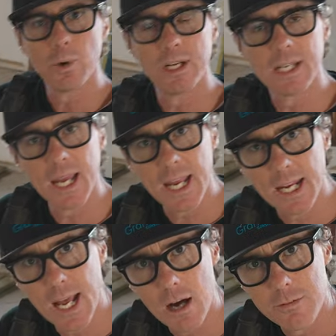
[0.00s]
When
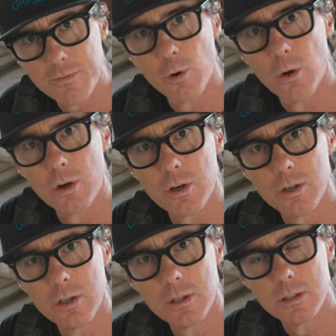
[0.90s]
laying out for
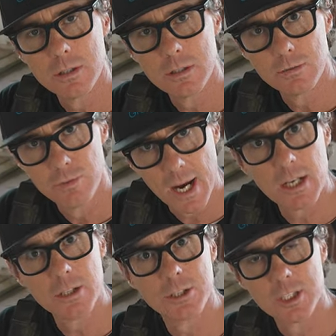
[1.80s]

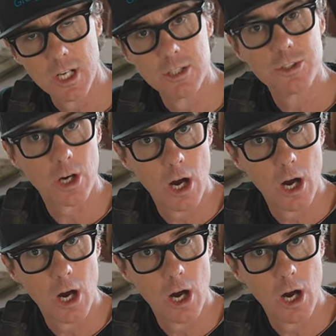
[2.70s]
regular studs or